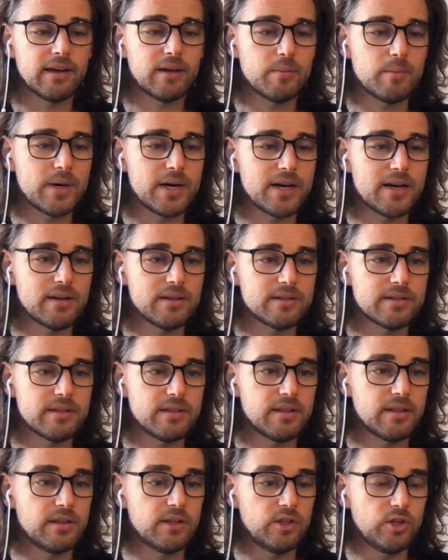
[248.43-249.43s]

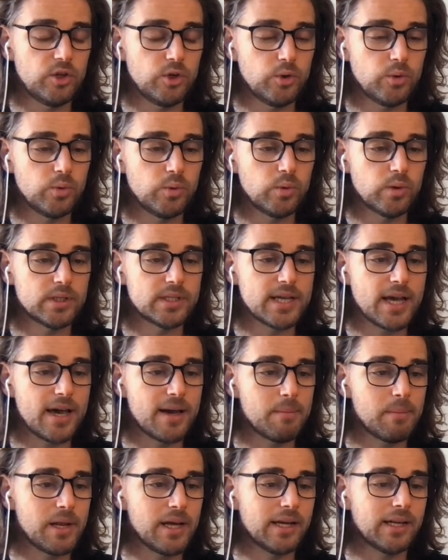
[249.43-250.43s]
about the new
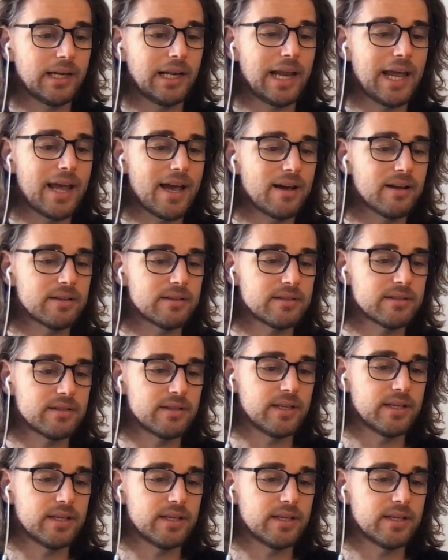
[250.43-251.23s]
timeline layout